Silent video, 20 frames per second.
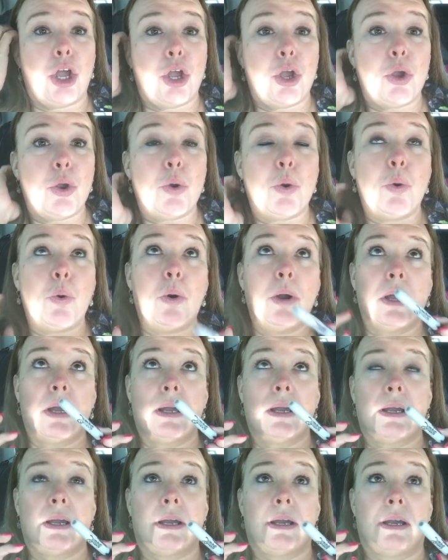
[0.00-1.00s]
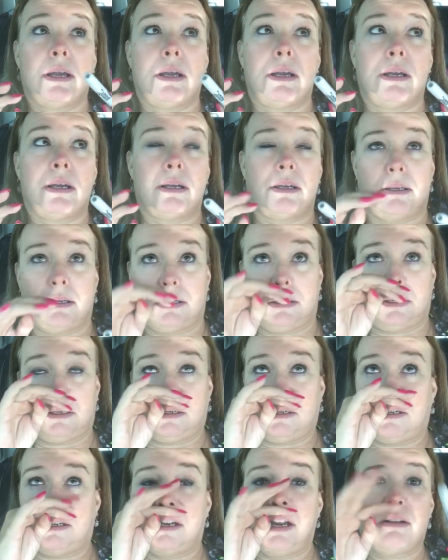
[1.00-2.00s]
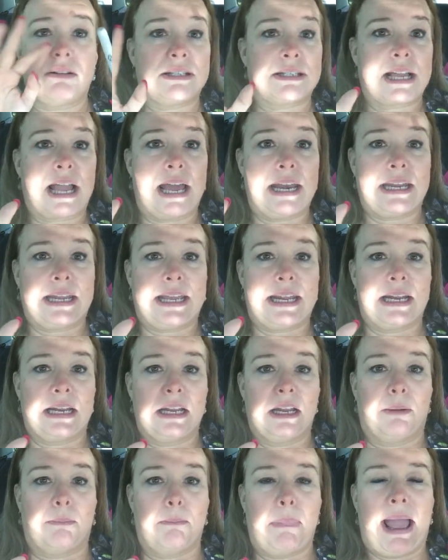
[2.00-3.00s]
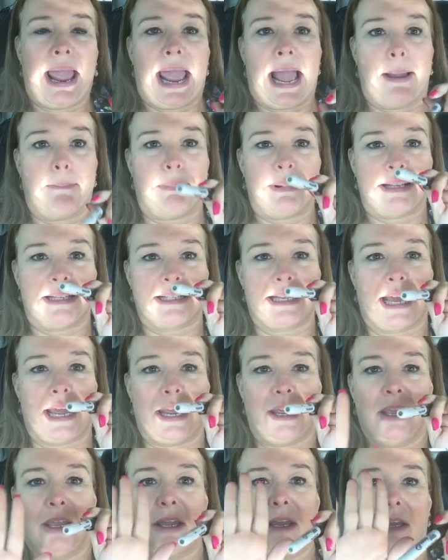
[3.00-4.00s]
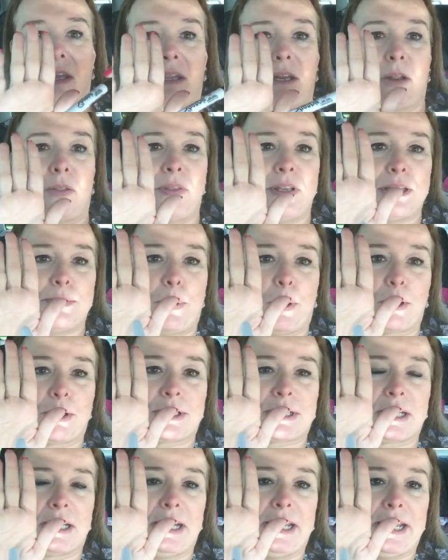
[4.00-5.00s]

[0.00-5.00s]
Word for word: who, you know, just kind of get a little map and say, you know, this person